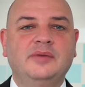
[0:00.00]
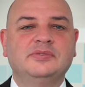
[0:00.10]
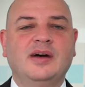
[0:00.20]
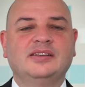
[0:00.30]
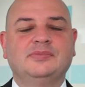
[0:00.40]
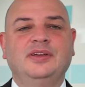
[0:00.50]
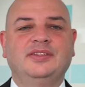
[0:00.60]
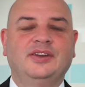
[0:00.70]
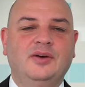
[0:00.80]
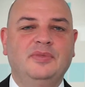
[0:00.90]
name's Mark
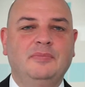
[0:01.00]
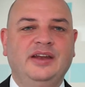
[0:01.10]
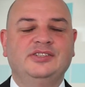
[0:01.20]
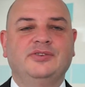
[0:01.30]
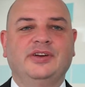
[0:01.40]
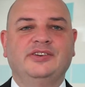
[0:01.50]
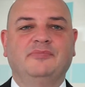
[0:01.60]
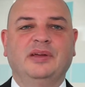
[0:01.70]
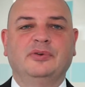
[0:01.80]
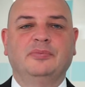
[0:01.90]
Smith and I'm the Managing Director
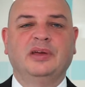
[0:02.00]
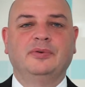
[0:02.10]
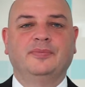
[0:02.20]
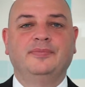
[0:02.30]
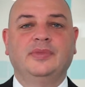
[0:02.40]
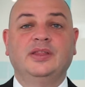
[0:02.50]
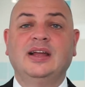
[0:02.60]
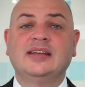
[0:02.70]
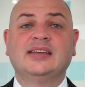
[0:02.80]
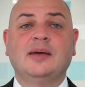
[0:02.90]
of People to People. In the
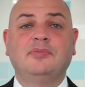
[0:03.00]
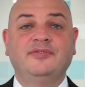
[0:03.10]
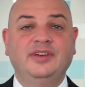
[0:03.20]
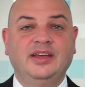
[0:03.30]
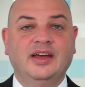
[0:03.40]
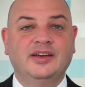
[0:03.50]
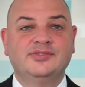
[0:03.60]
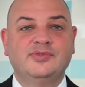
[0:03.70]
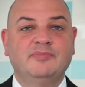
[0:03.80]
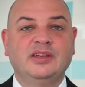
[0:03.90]
last couple of
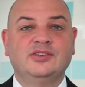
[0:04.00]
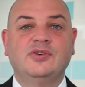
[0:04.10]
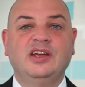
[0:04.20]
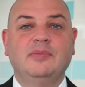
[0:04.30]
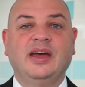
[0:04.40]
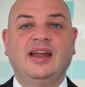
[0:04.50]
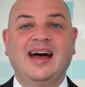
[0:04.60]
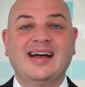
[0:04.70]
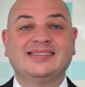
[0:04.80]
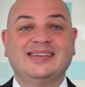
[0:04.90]
videos, we've been talking about
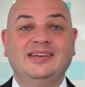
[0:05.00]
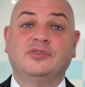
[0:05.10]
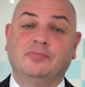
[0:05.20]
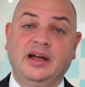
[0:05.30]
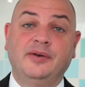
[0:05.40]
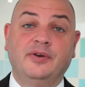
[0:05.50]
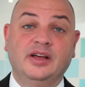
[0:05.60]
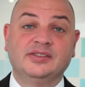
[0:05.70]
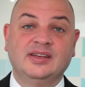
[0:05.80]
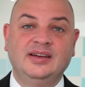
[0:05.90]
asking for a pay
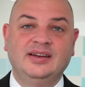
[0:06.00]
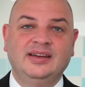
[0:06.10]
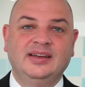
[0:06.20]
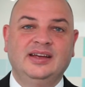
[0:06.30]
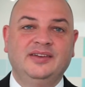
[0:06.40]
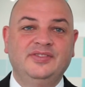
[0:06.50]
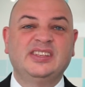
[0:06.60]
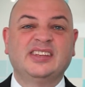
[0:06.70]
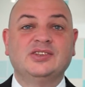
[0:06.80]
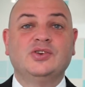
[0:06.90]
rise. And if
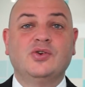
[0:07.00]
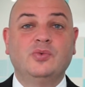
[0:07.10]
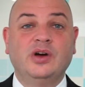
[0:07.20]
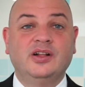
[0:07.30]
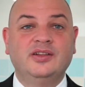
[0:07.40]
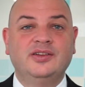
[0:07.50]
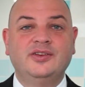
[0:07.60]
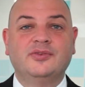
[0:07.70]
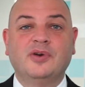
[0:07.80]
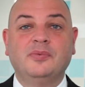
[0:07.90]
this hasn't gone well,
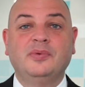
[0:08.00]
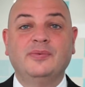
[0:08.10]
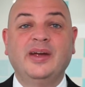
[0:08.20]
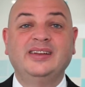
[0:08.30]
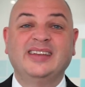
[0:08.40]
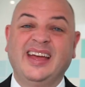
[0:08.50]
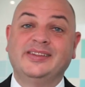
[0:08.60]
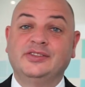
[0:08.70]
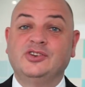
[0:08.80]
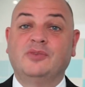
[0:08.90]
you're probably ready to
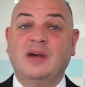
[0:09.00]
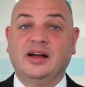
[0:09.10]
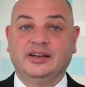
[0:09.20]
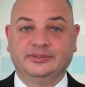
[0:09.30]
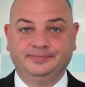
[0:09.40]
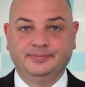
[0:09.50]
enter the job market.